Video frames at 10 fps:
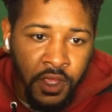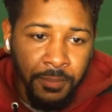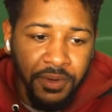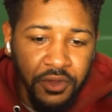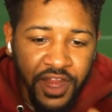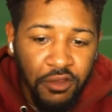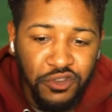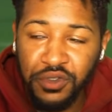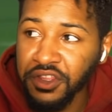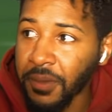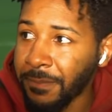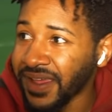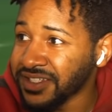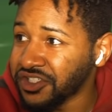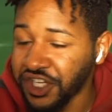Bro, that was one of the
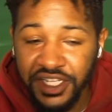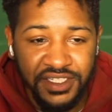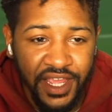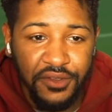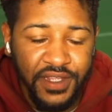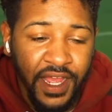best chase downs